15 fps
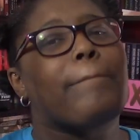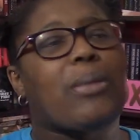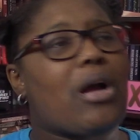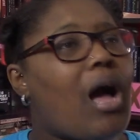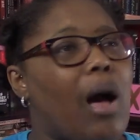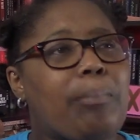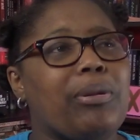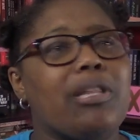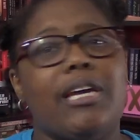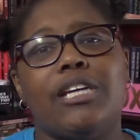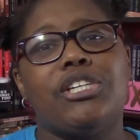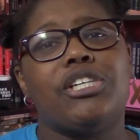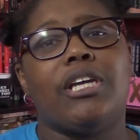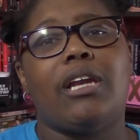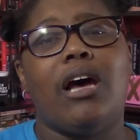
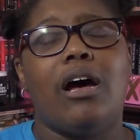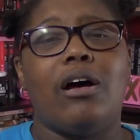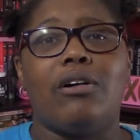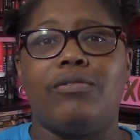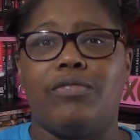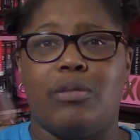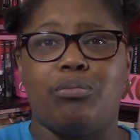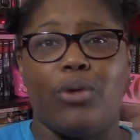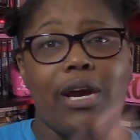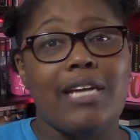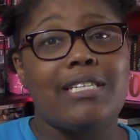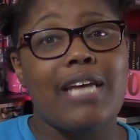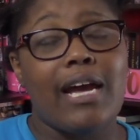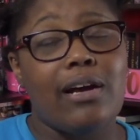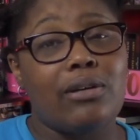compilation of the
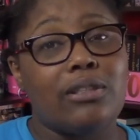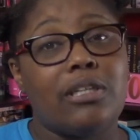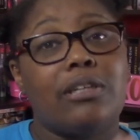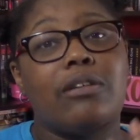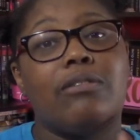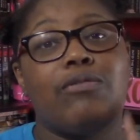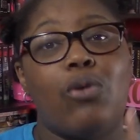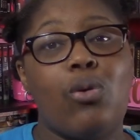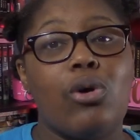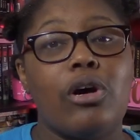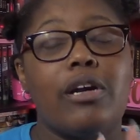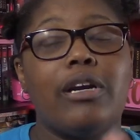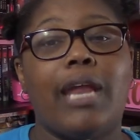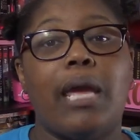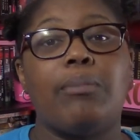breakdown
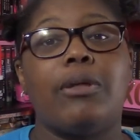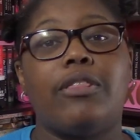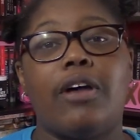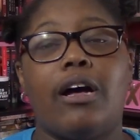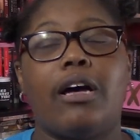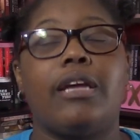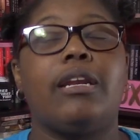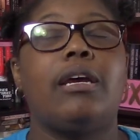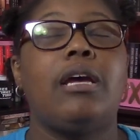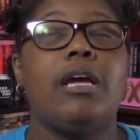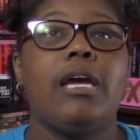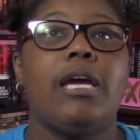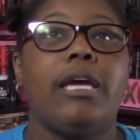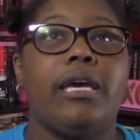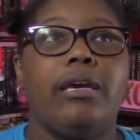for Nameathon
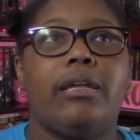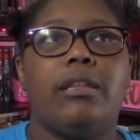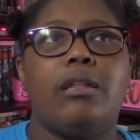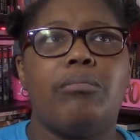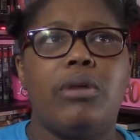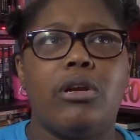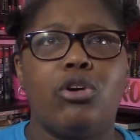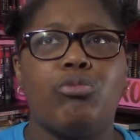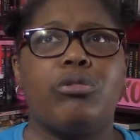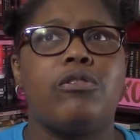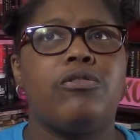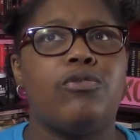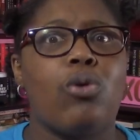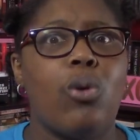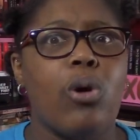in the middle
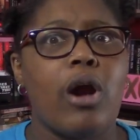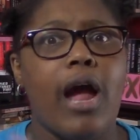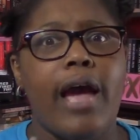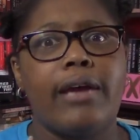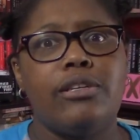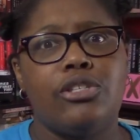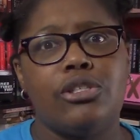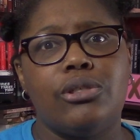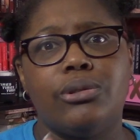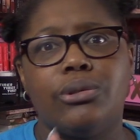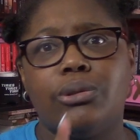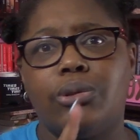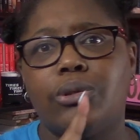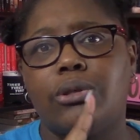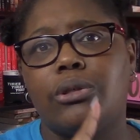before I
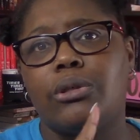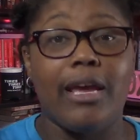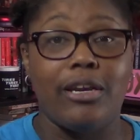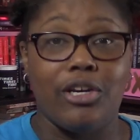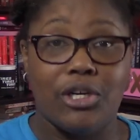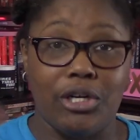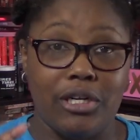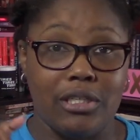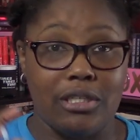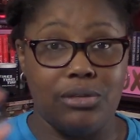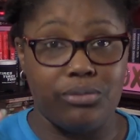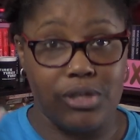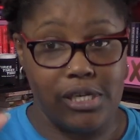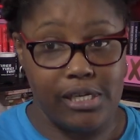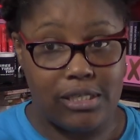do currently
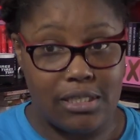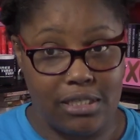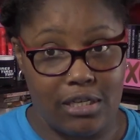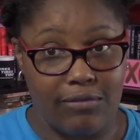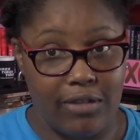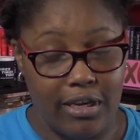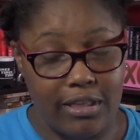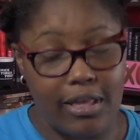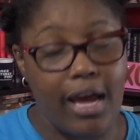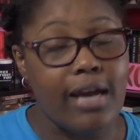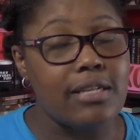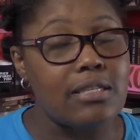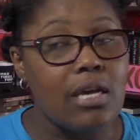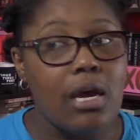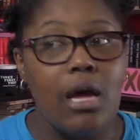reads and stuff like
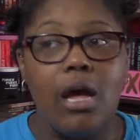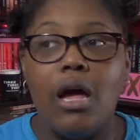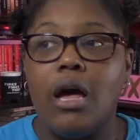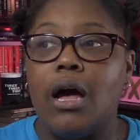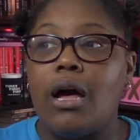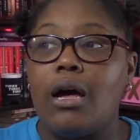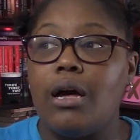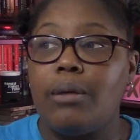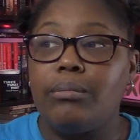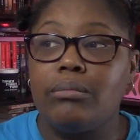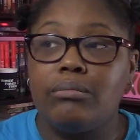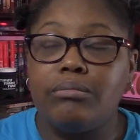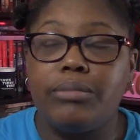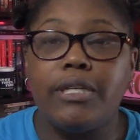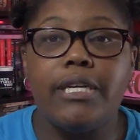that.
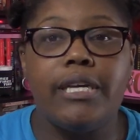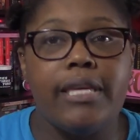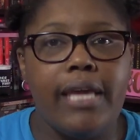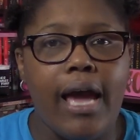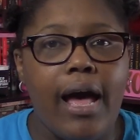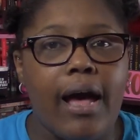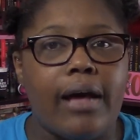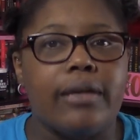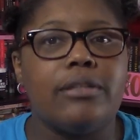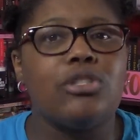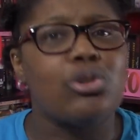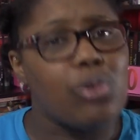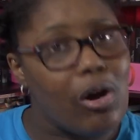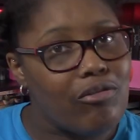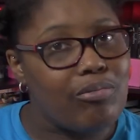But yeah,
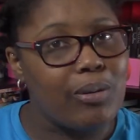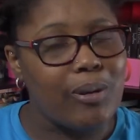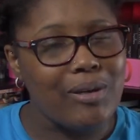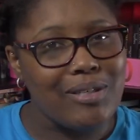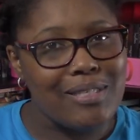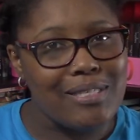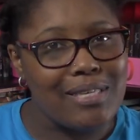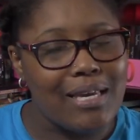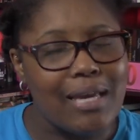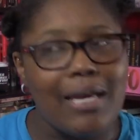12 books,